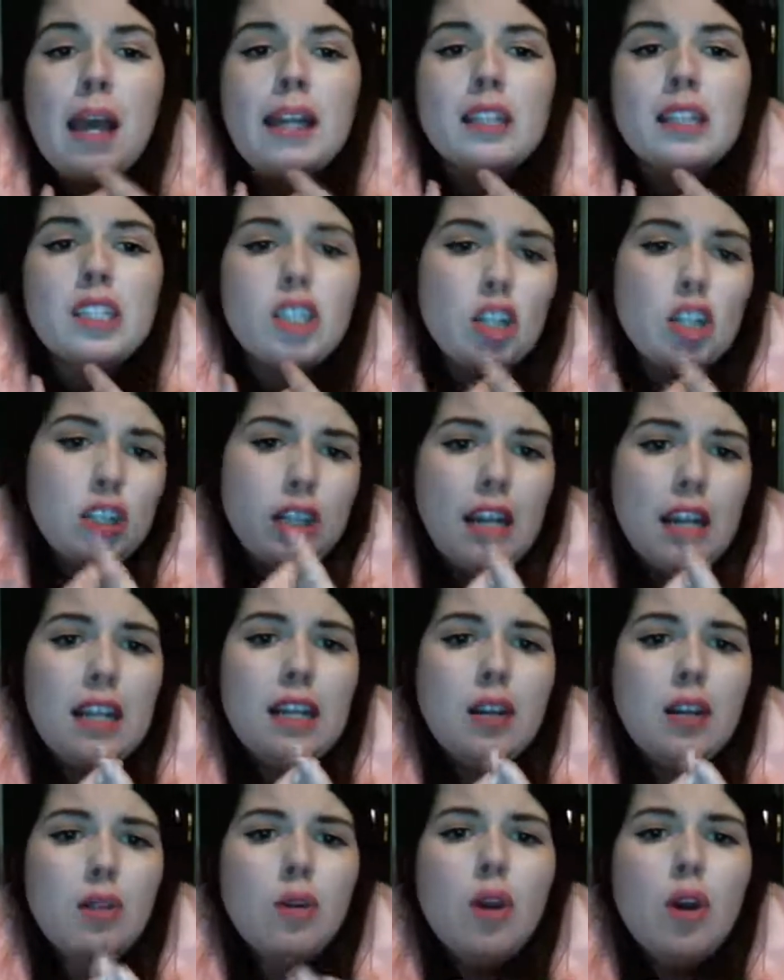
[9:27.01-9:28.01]
and start
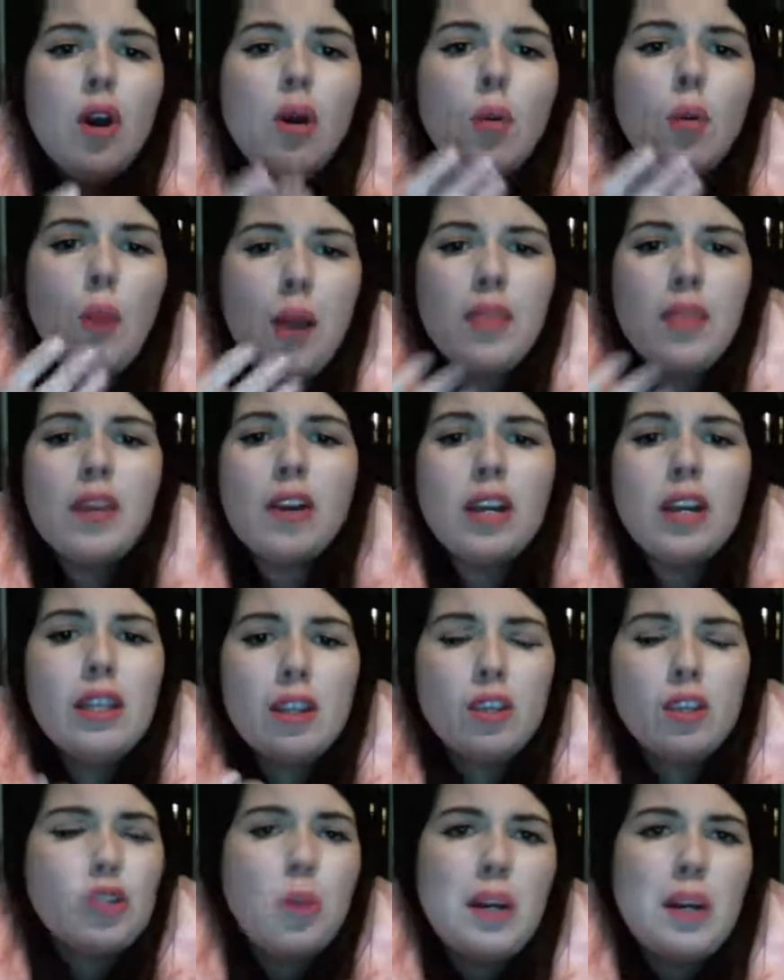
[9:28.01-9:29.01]
dating when they're in
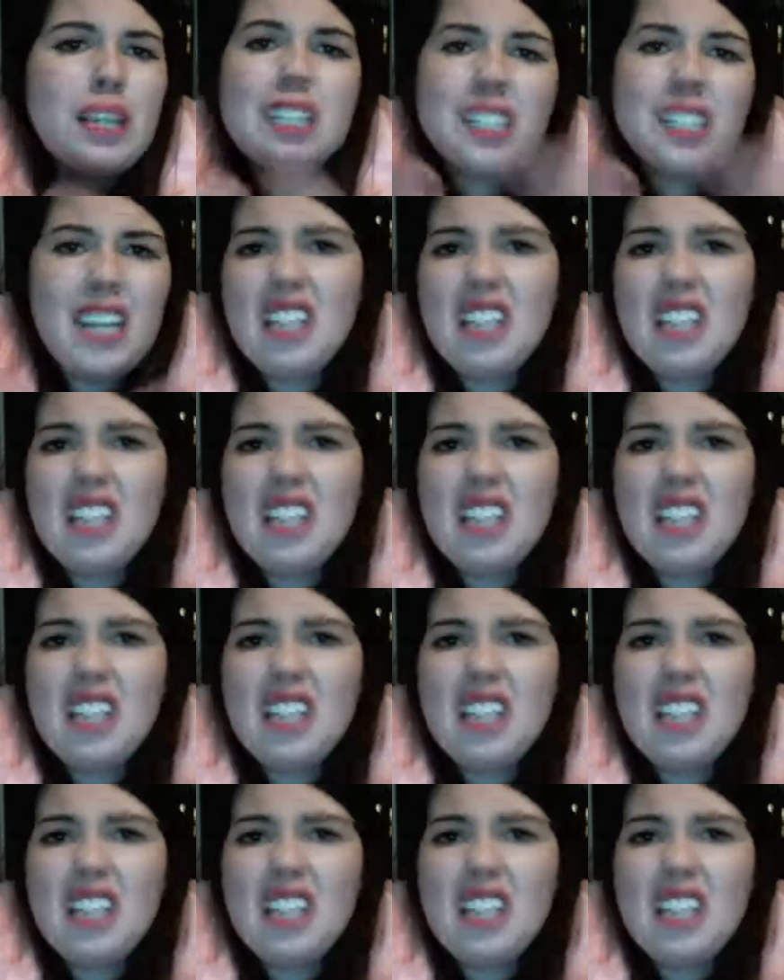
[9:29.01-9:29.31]
their 20s,